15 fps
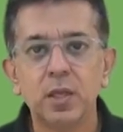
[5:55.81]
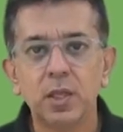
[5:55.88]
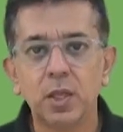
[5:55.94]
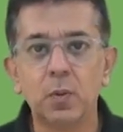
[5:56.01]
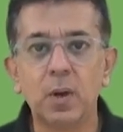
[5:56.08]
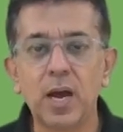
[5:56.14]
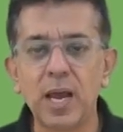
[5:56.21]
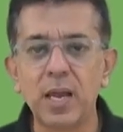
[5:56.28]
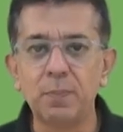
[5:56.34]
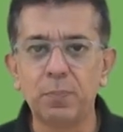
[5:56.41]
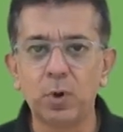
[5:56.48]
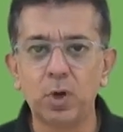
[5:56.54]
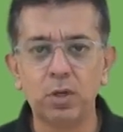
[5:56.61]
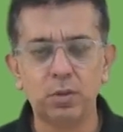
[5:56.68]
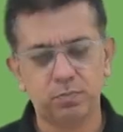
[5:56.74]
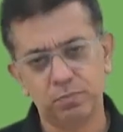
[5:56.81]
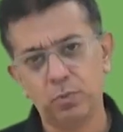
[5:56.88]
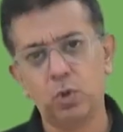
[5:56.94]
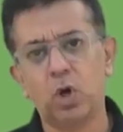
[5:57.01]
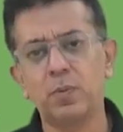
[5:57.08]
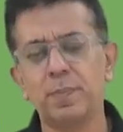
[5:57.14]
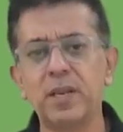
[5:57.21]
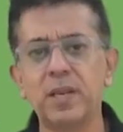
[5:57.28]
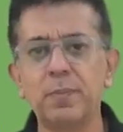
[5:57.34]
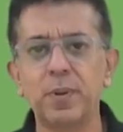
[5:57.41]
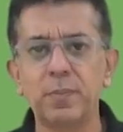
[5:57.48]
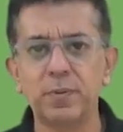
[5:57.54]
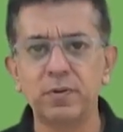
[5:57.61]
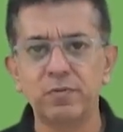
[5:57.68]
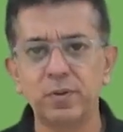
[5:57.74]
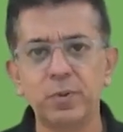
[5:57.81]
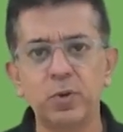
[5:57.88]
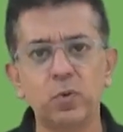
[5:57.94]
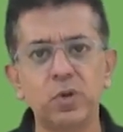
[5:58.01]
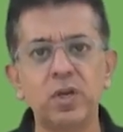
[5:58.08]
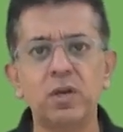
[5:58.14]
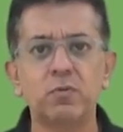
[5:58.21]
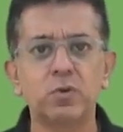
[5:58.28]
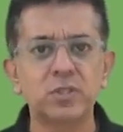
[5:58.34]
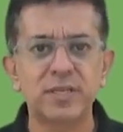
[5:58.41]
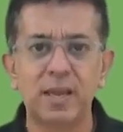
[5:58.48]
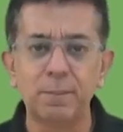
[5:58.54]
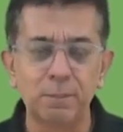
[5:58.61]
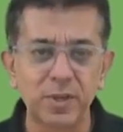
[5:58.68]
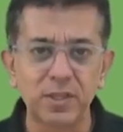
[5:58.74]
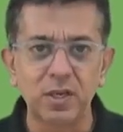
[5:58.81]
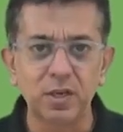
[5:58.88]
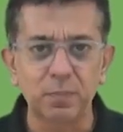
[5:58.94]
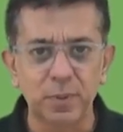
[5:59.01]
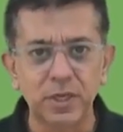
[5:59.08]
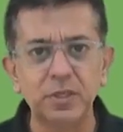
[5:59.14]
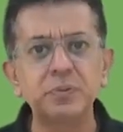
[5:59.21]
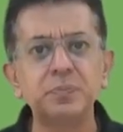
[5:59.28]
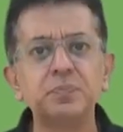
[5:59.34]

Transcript: Now, iPod, not many people will be knowing, it was an MP3 player.